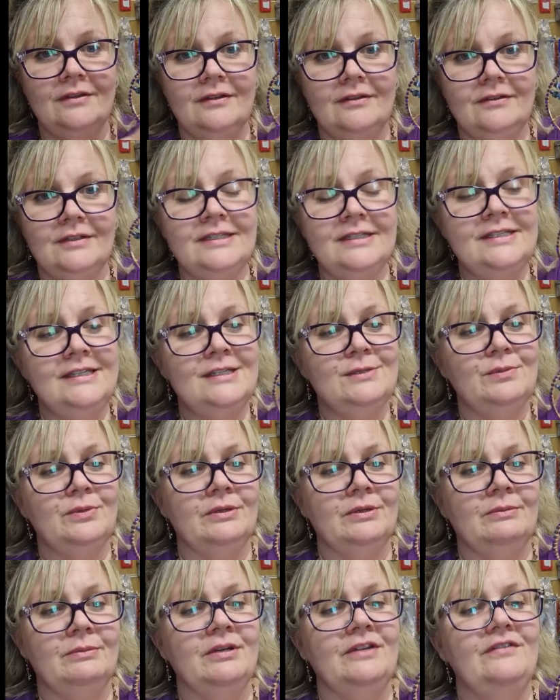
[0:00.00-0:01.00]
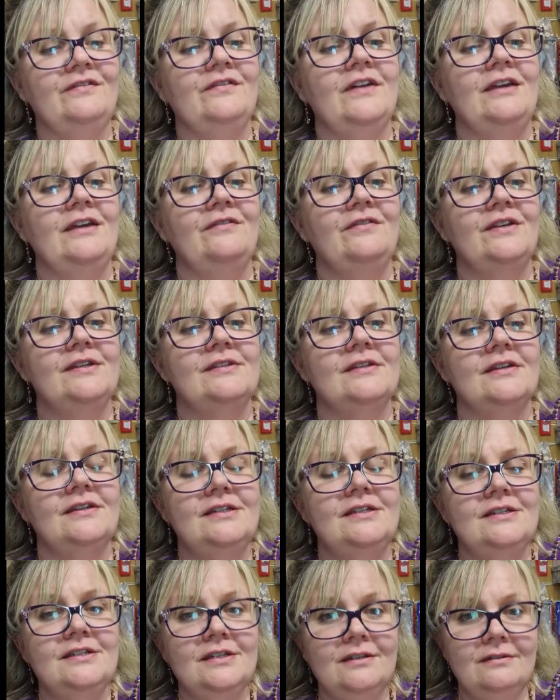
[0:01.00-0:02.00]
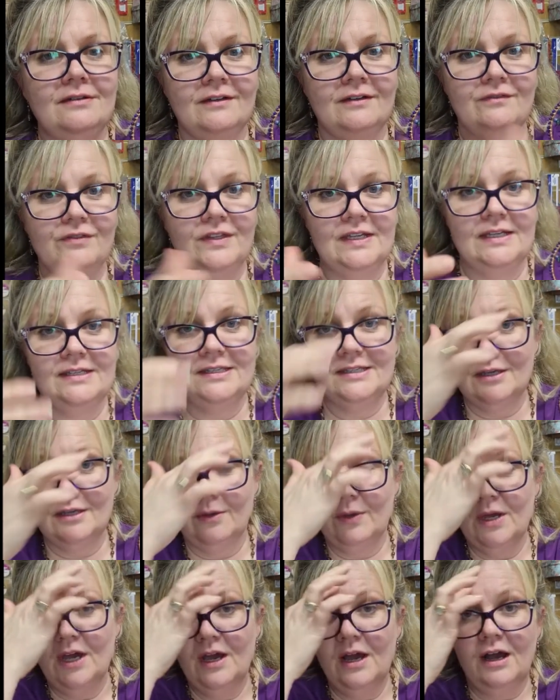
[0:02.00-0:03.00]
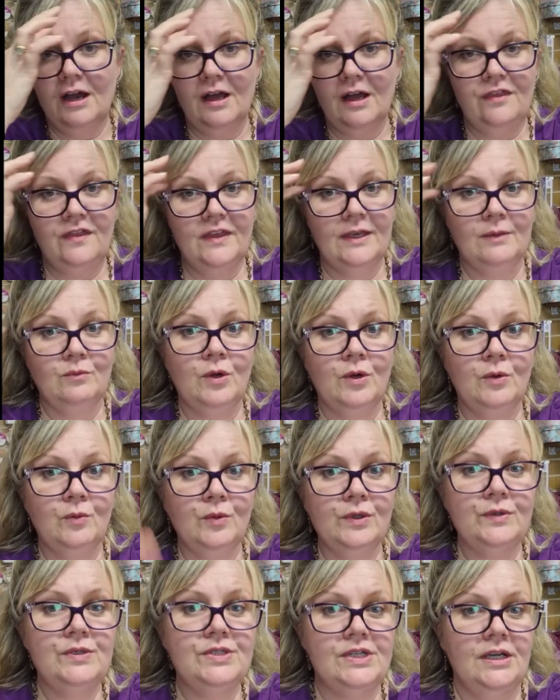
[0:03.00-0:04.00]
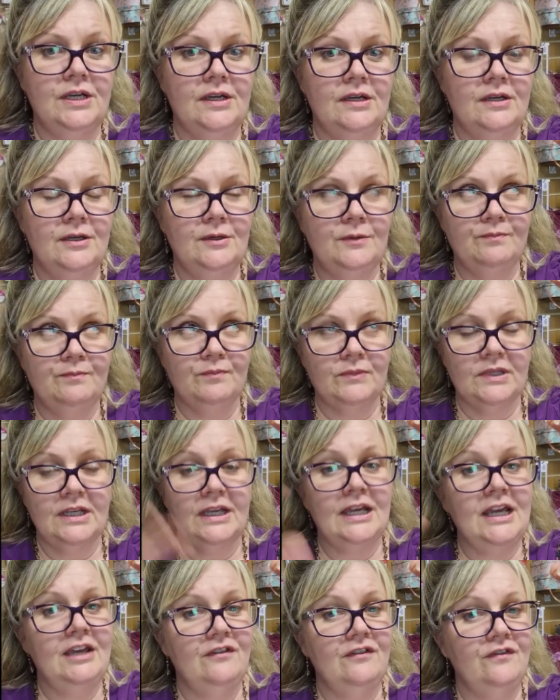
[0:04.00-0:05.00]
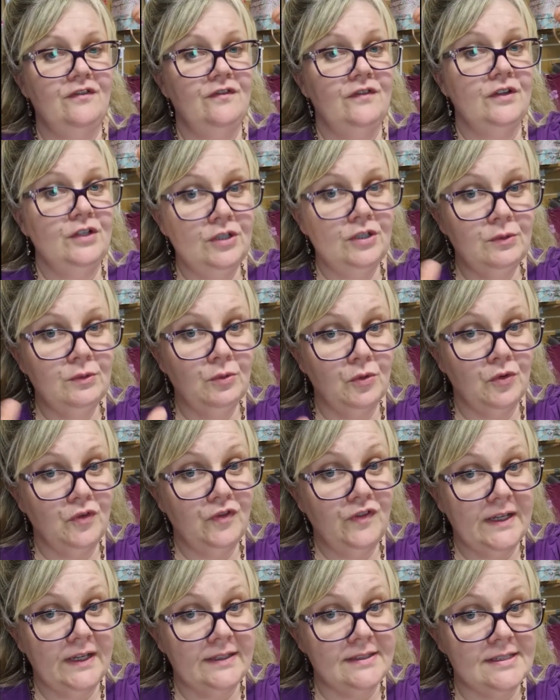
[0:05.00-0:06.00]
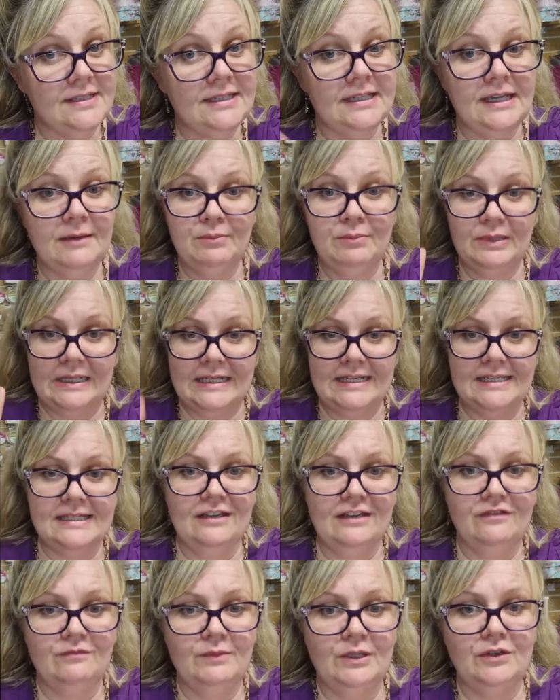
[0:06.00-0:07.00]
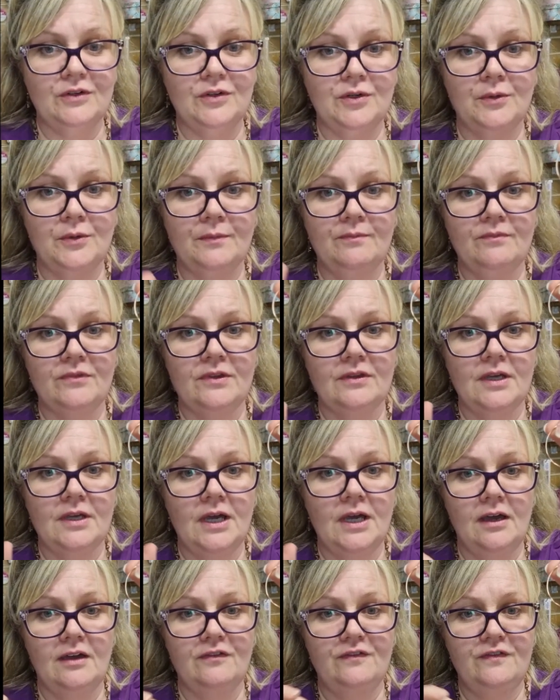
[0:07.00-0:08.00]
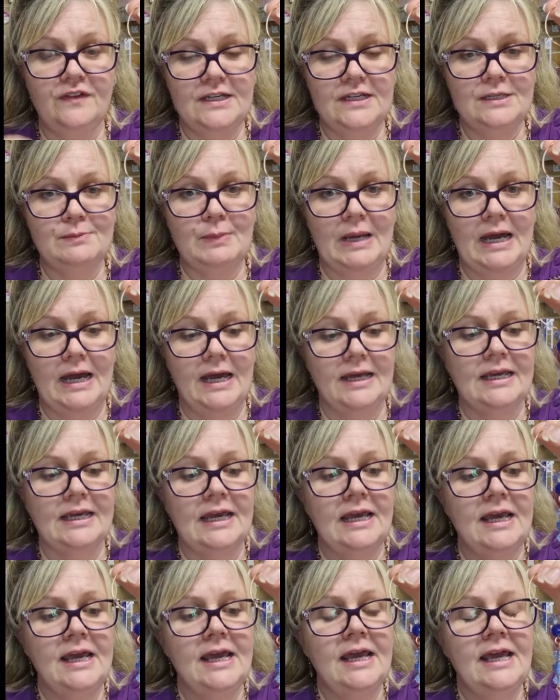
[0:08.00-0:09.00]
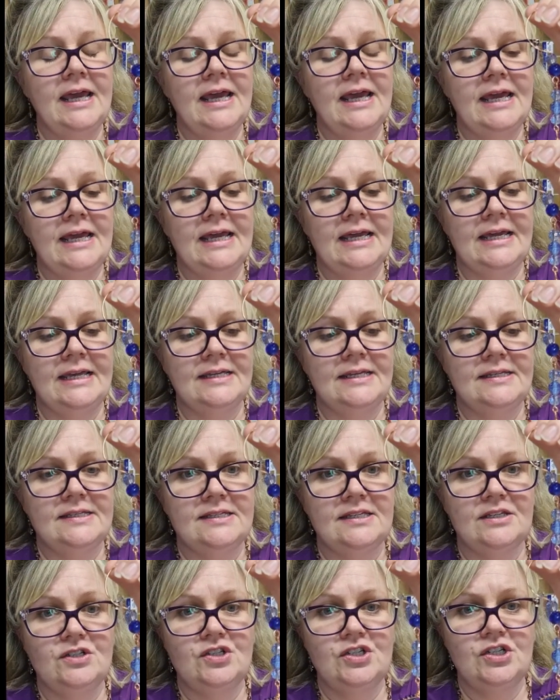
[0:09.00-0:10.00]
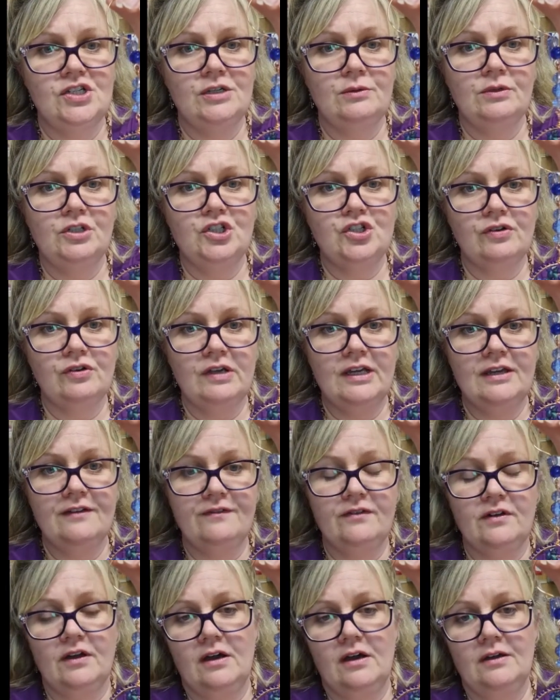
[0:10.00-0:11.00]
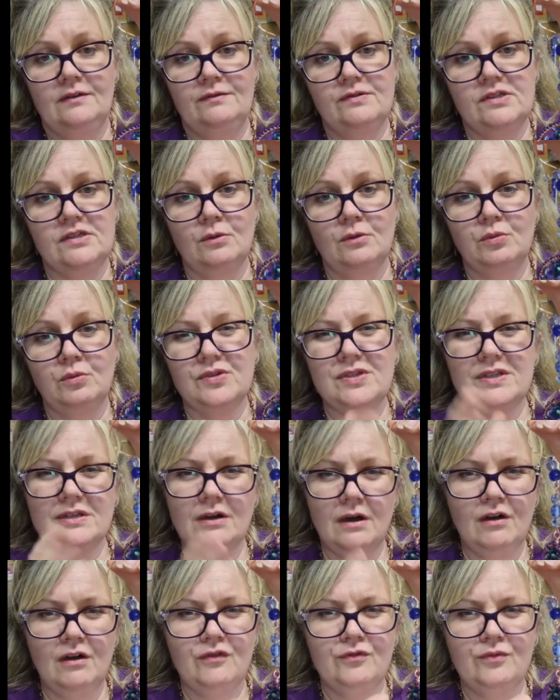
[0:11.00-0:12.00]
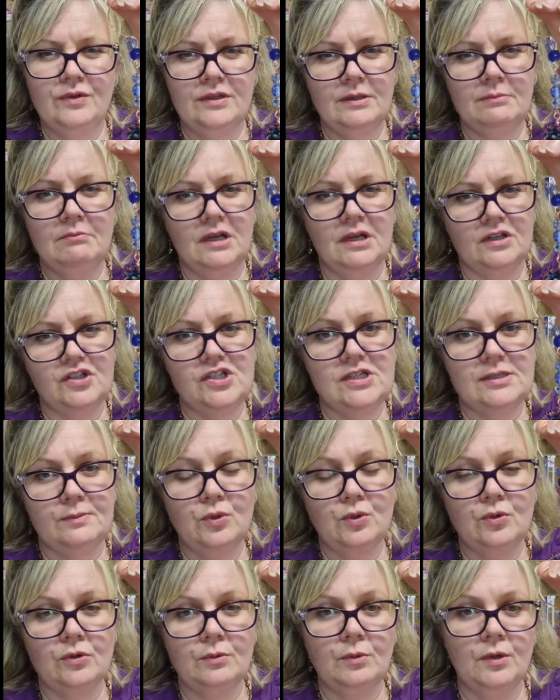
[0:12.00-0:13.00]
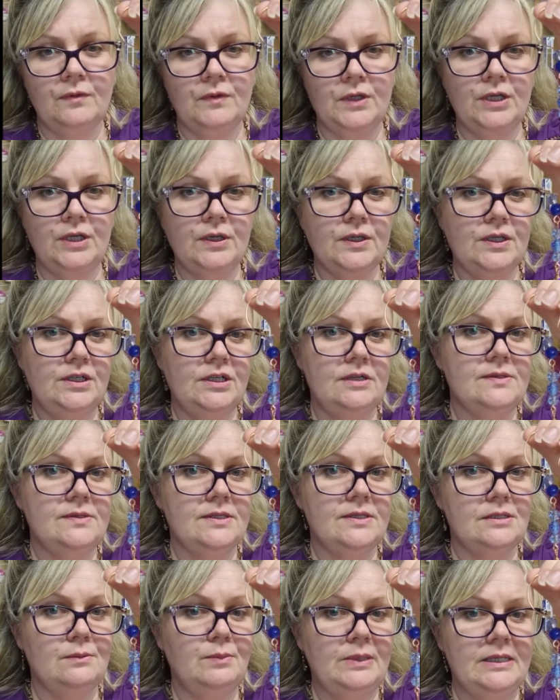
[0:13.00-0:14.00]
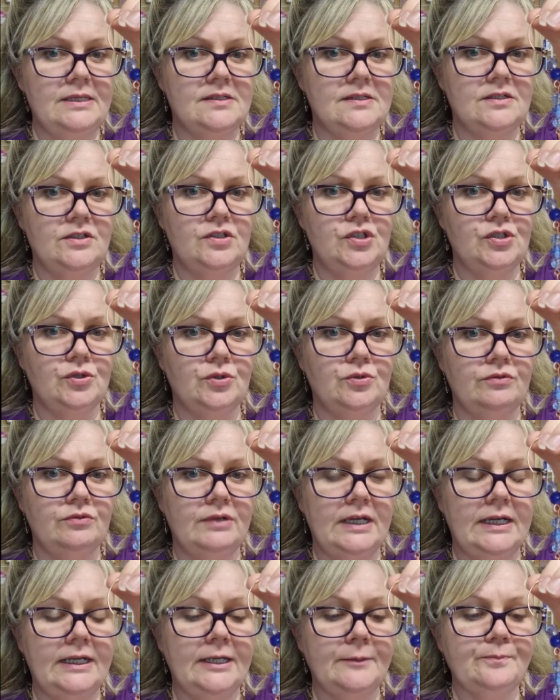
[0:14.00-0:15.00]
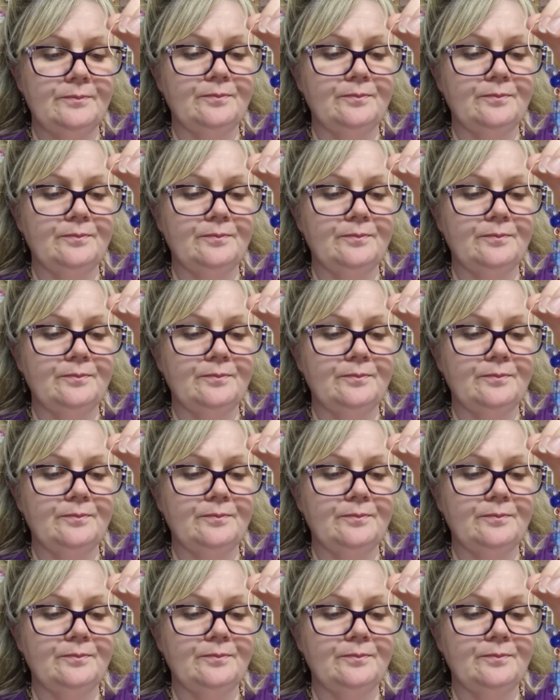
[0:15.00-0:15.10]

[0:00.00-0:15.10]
This is one of my favourites. I do love this. So I think what we'll do, if you all fancy it, please give me your feedback, is to do a Tree of Life. So we'll start off with a much smaller one that you can use as a piece of jewellery.